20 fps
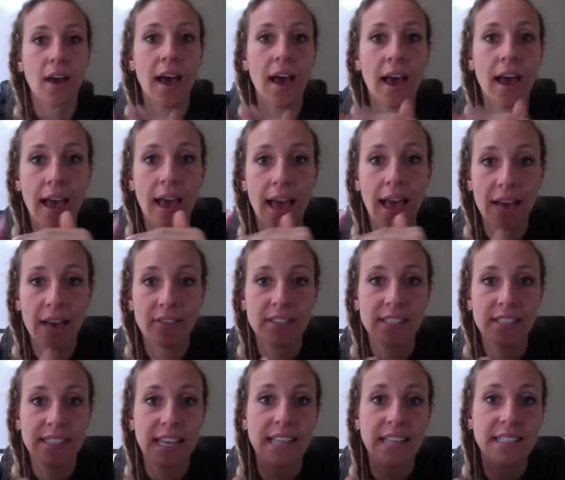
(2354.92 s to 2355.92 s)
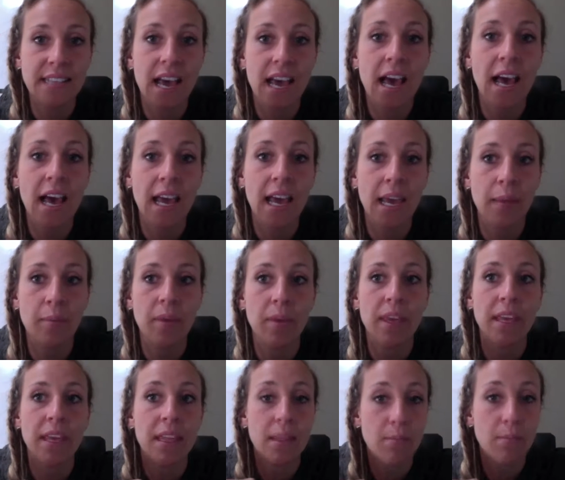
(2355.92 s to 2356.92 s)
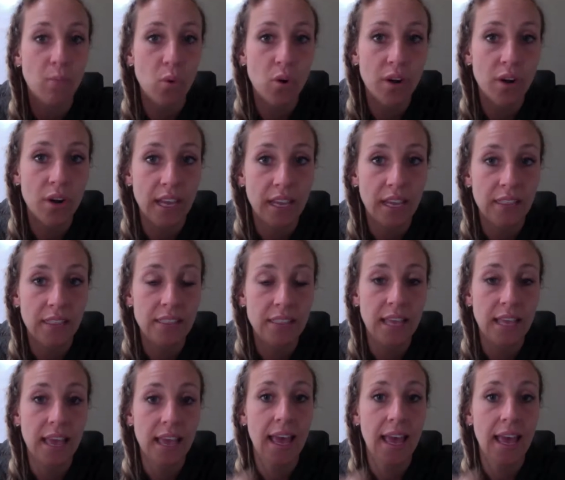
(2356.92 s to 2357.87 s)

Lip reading: have a set time in the mornings